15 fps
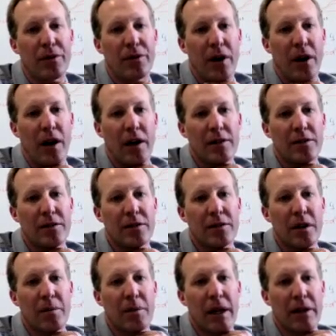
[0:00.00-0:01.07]
thoughts
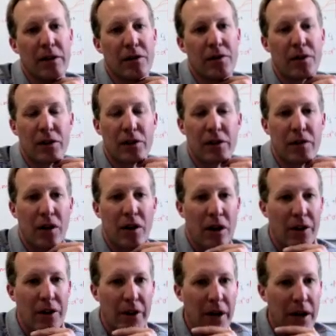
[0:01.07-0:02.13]
about this. First of
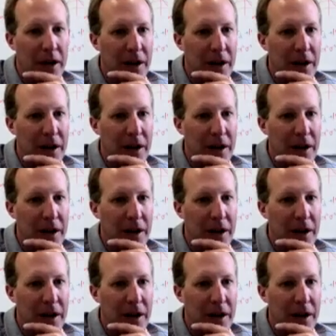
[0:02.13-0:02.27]
all,